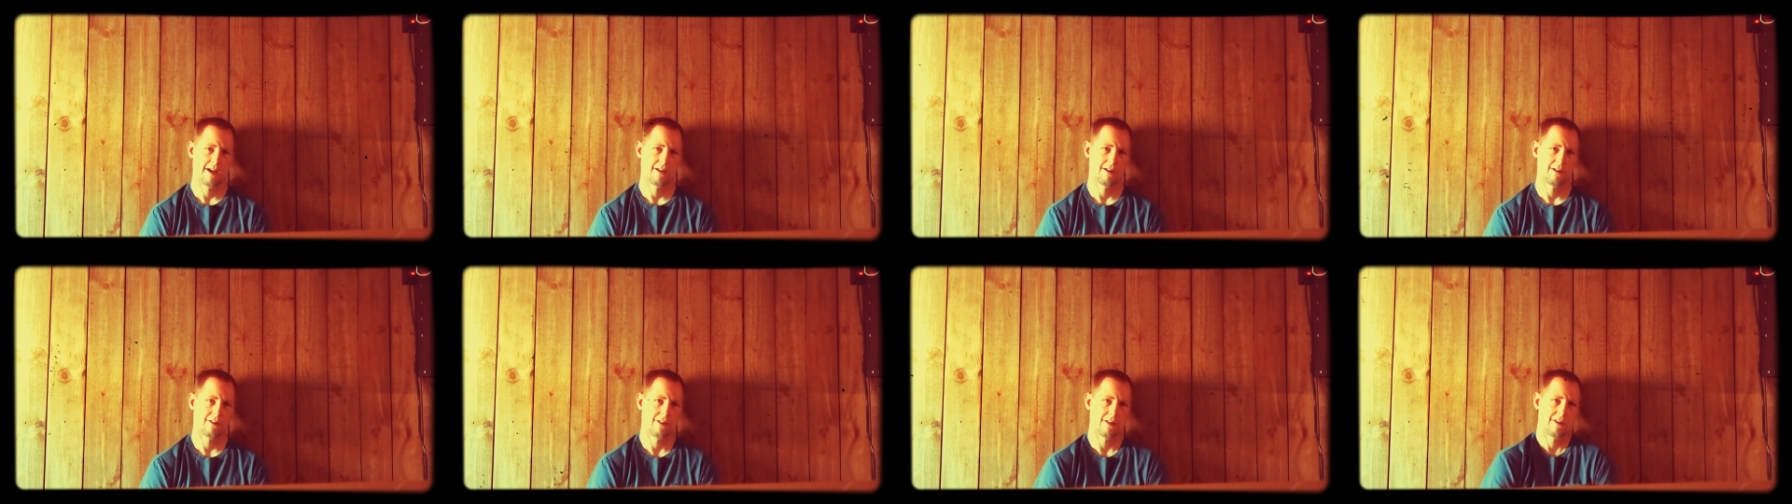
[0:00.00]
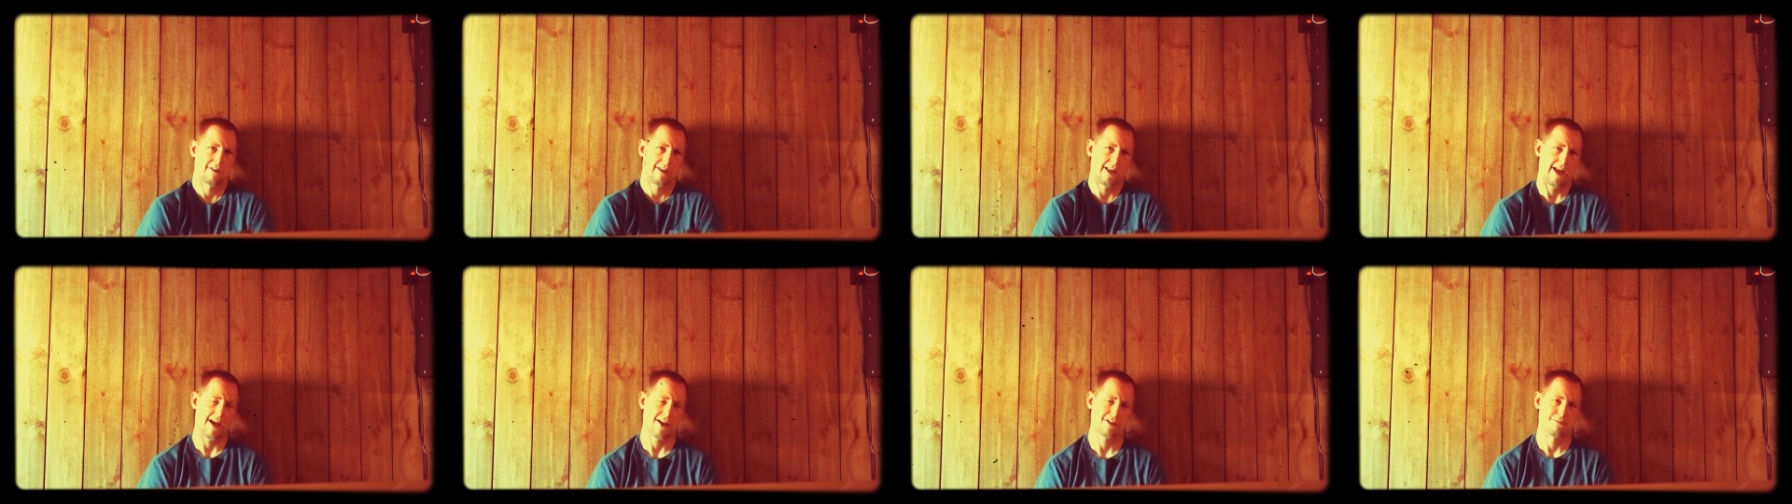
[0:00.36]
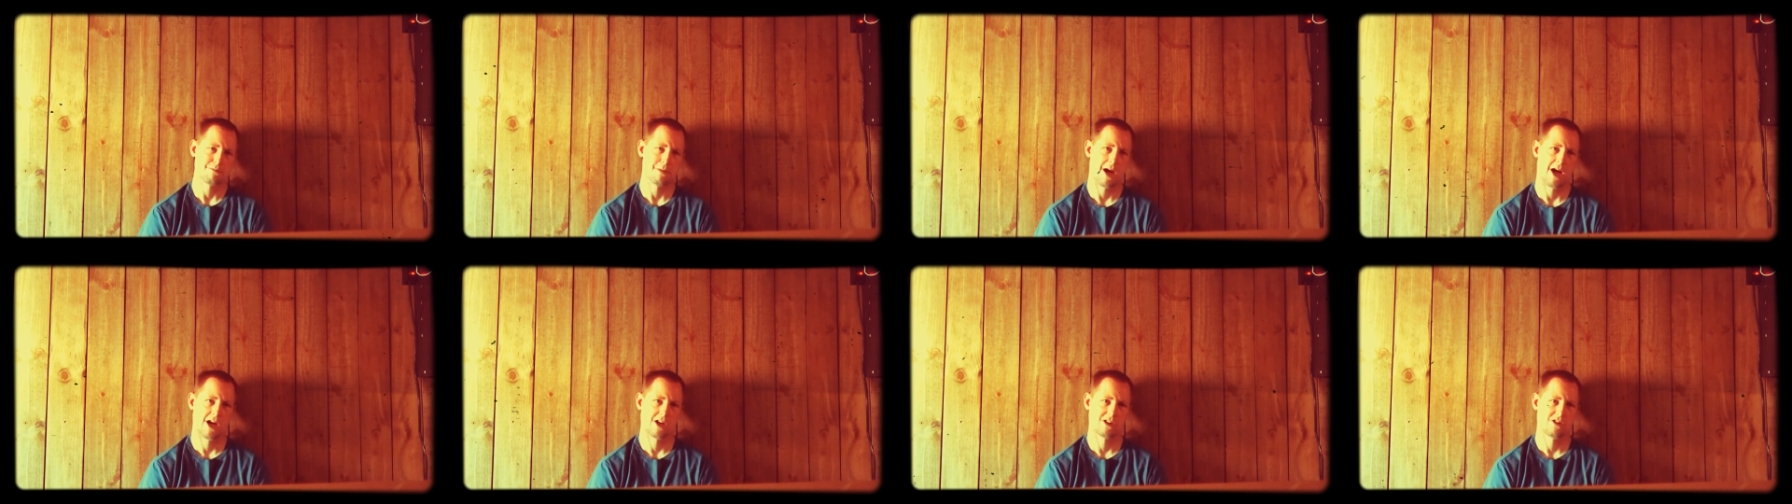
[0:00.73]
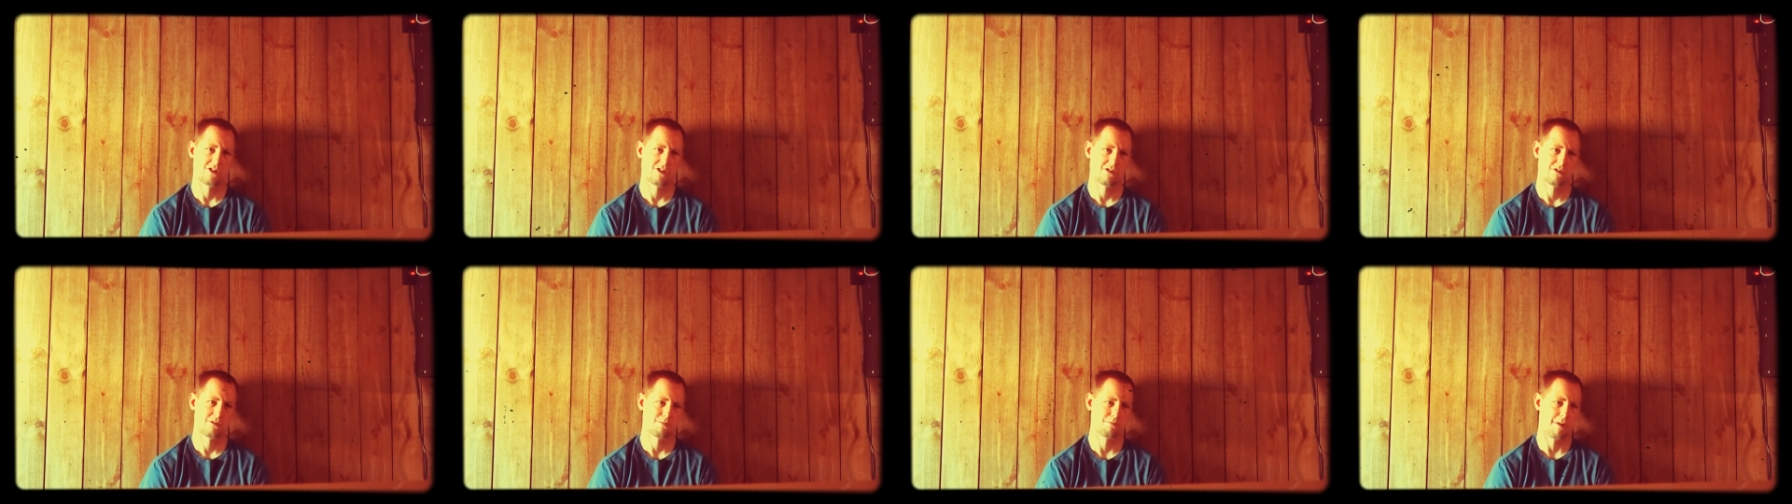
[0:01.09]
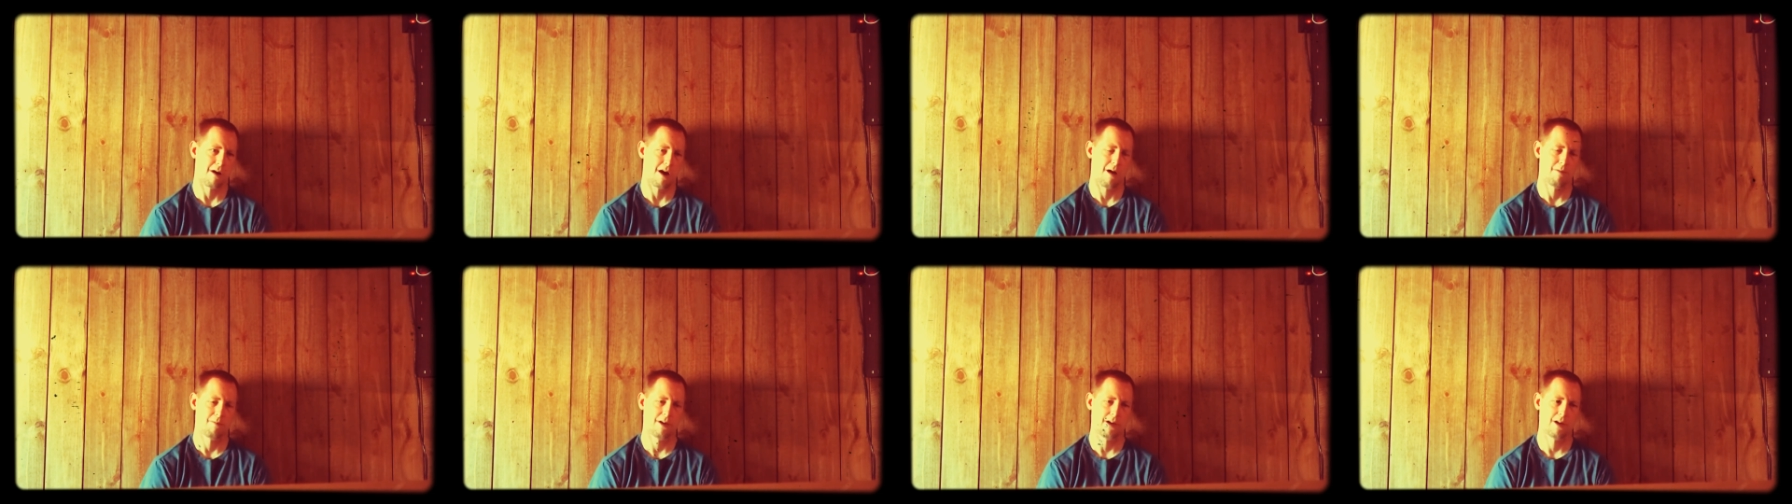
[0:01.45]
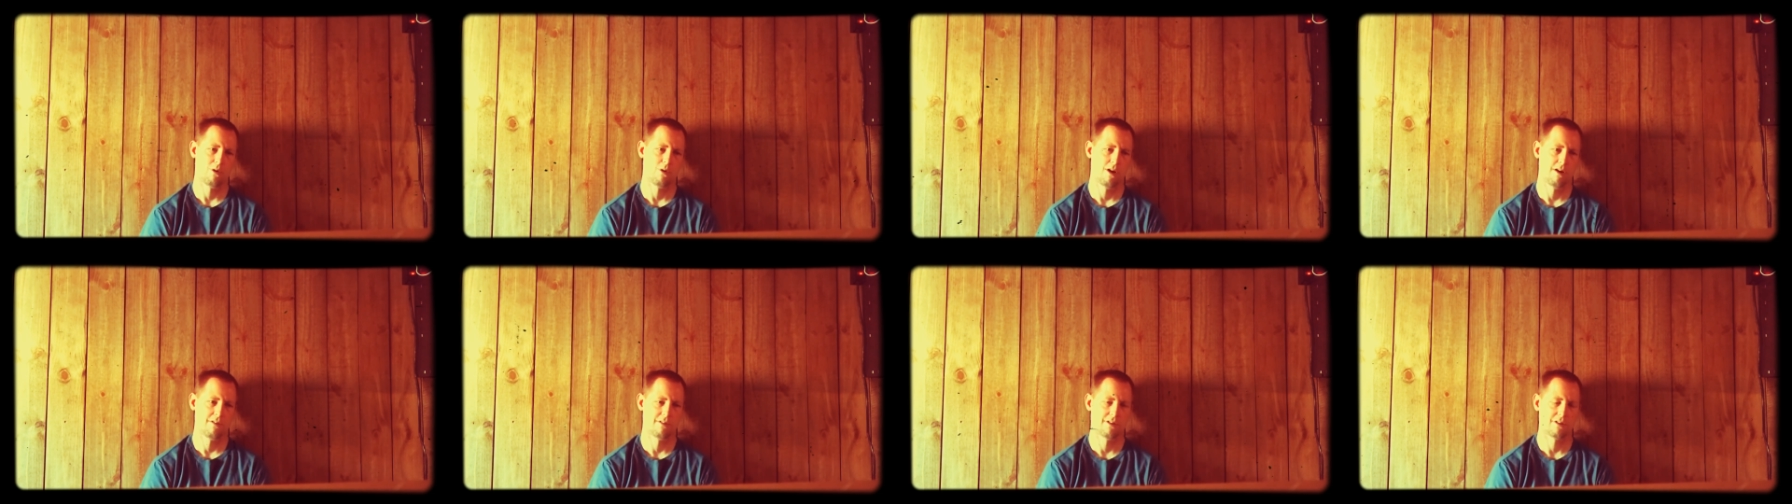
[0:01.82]
The gas mileage is probably
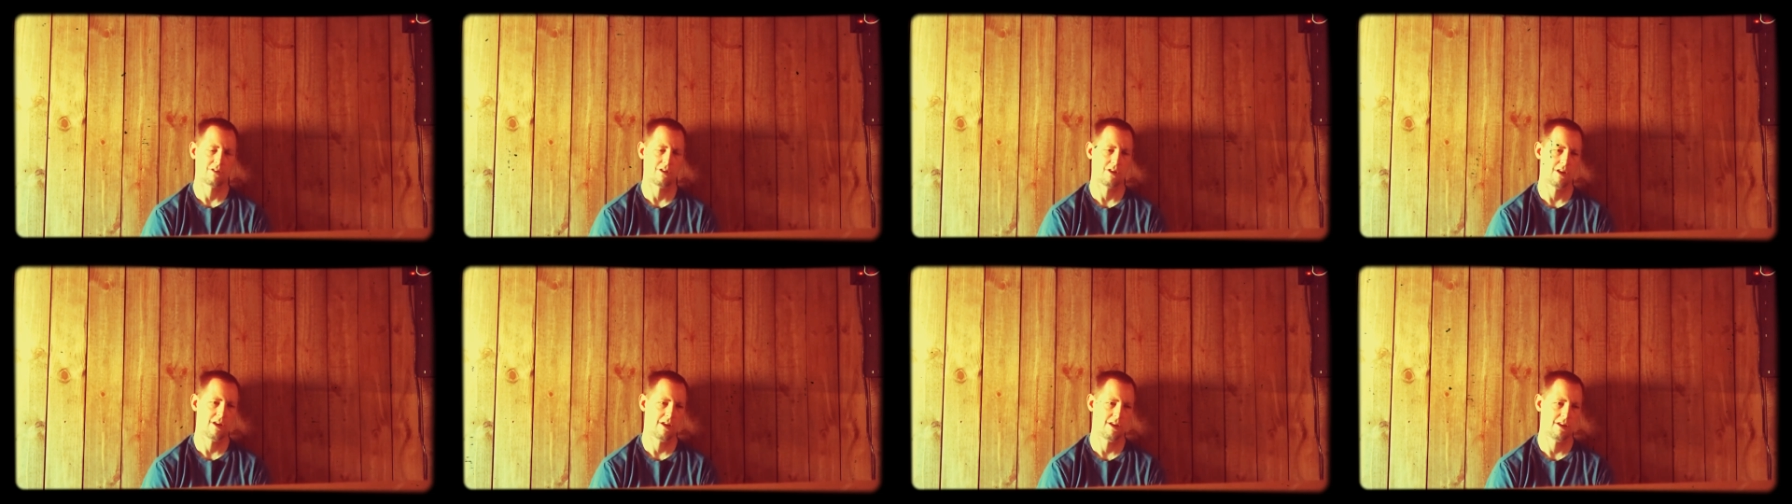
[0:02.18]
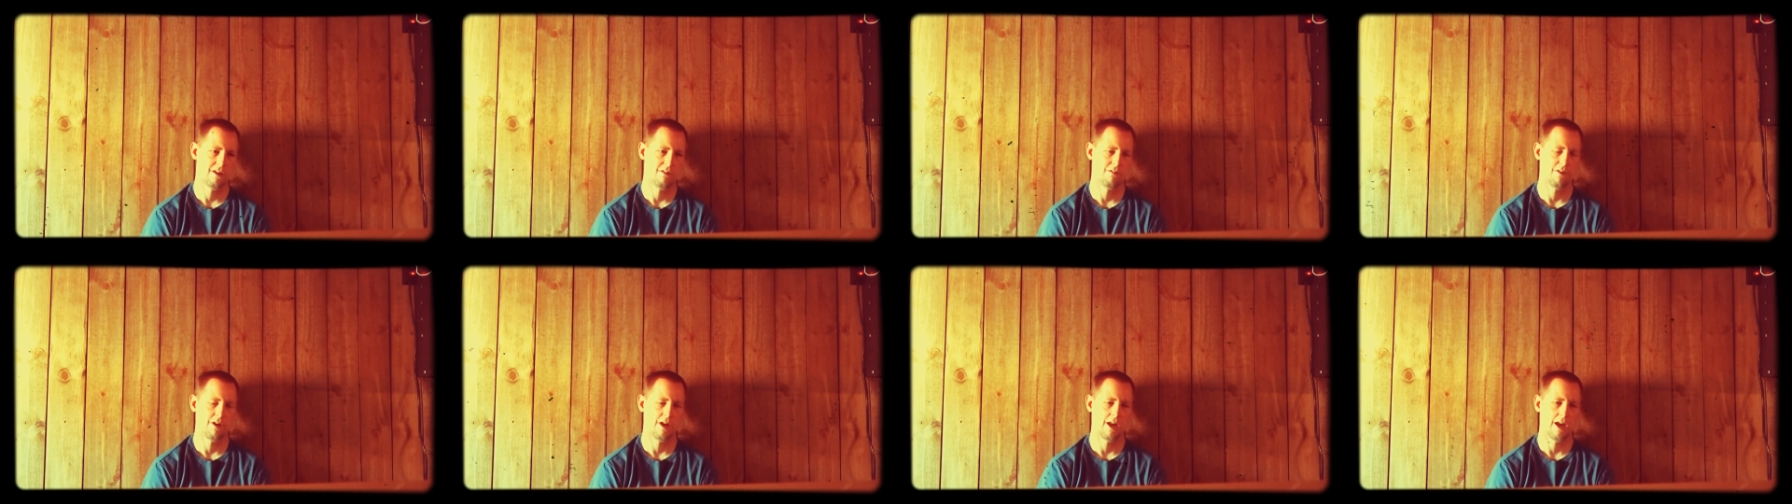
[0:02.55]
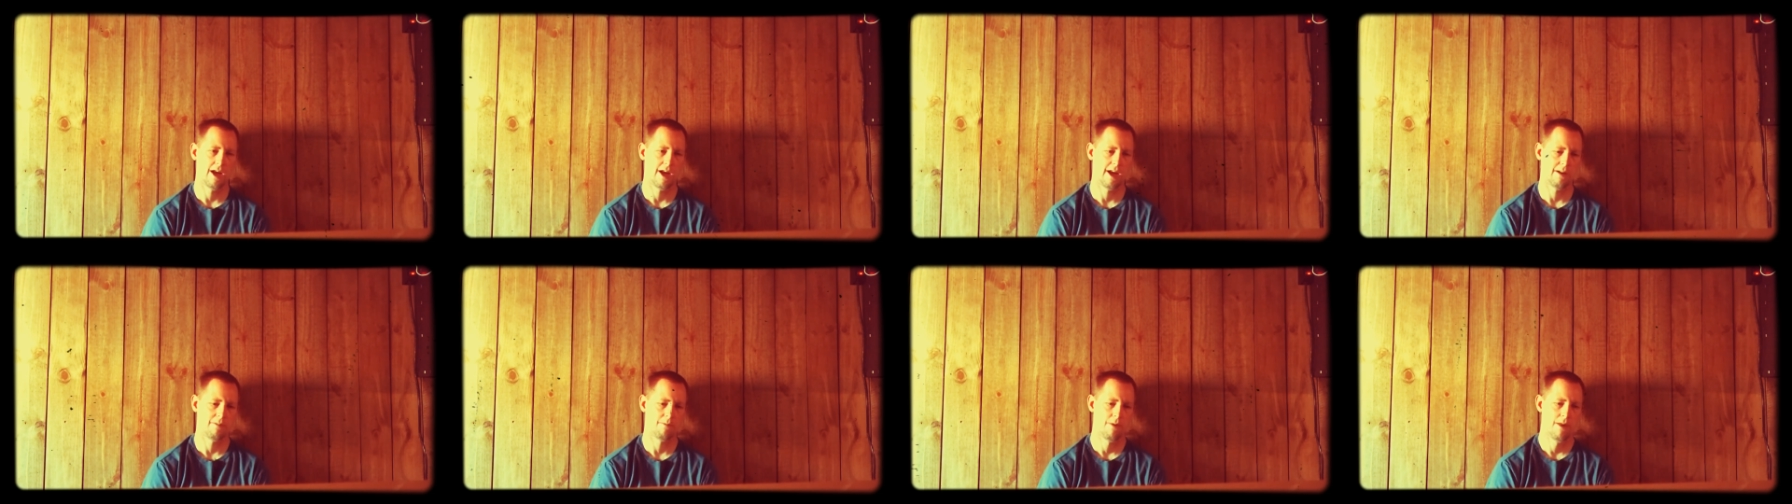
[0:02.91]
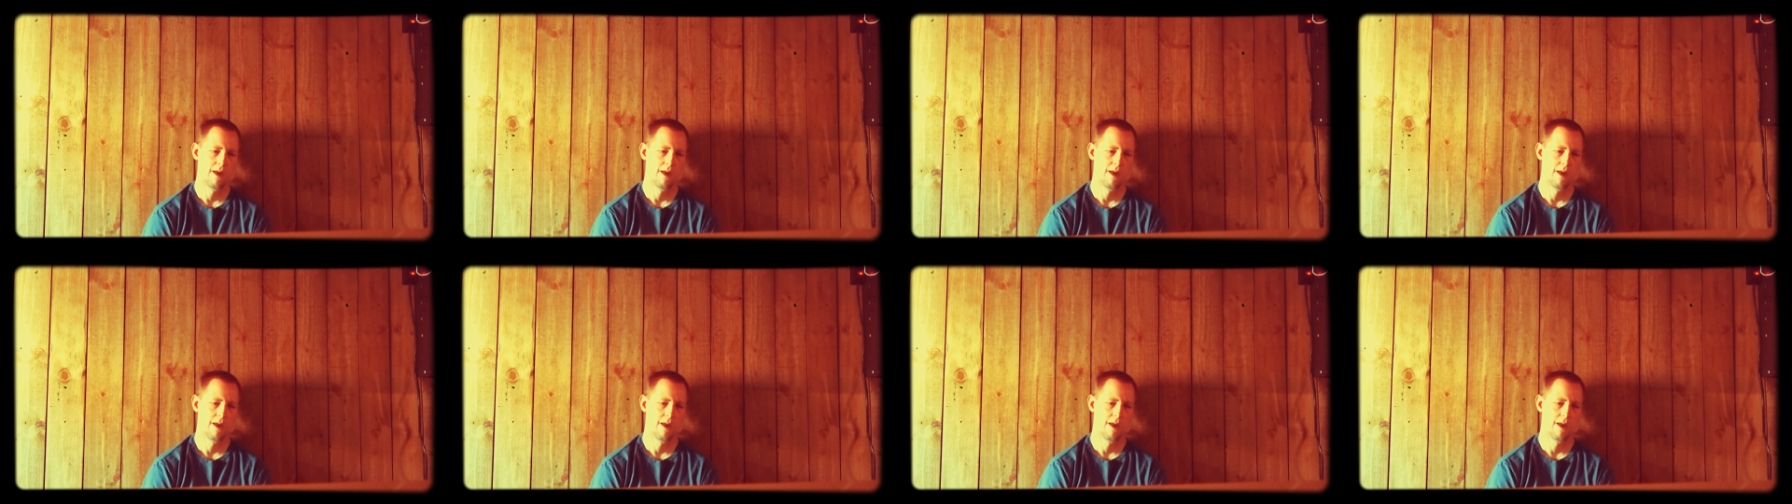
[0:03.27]
equivalent to the V8.